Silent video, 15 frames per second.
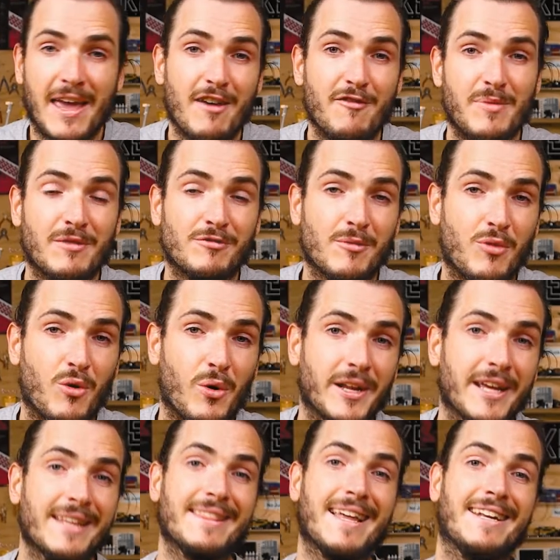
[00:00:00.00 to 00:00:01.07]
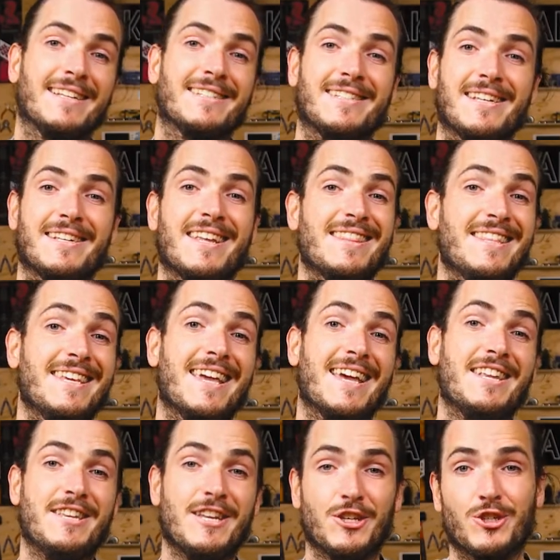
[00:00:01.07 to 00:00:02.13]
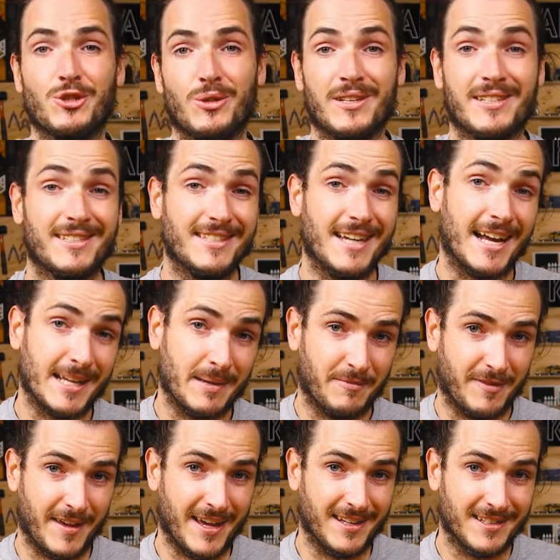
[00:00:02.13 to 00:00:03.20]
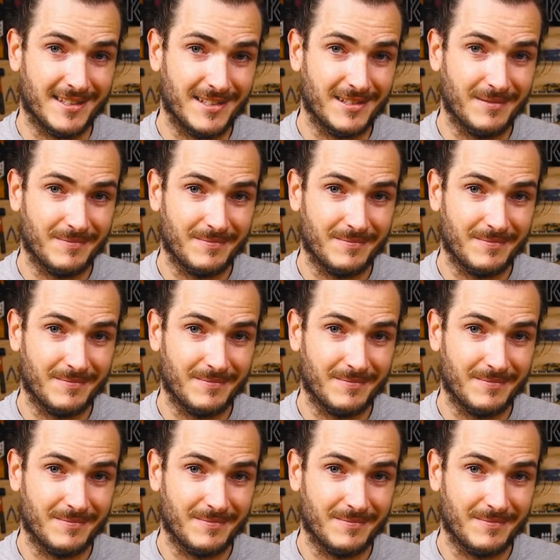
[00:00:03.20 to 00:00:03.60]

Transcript: may have been reporting that it's in the initial startup phase.